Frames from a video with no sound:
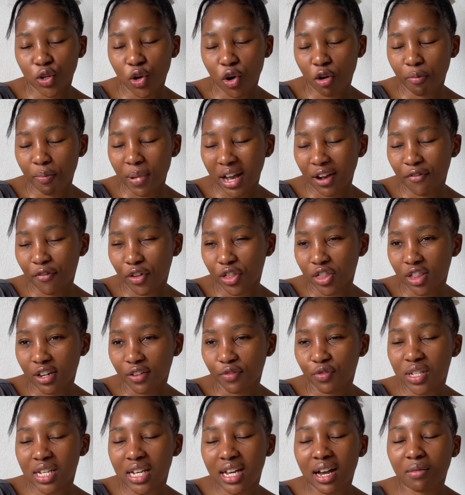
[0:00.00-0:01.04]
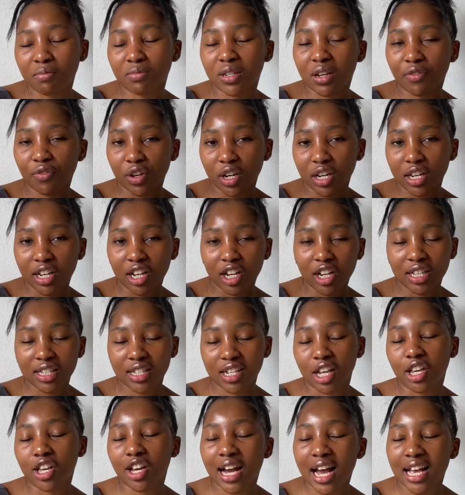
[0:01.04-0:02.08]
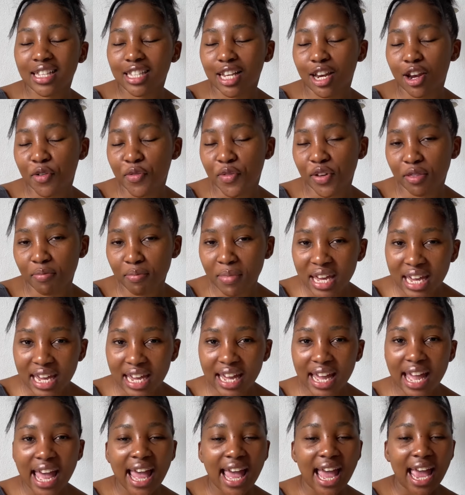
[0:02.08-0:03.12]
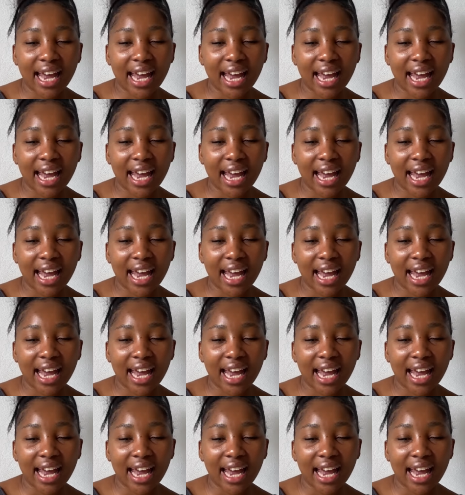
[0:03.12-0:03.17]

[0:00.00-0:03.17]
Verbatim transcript: go back for thrifting i'm definitely going to take you guys along with me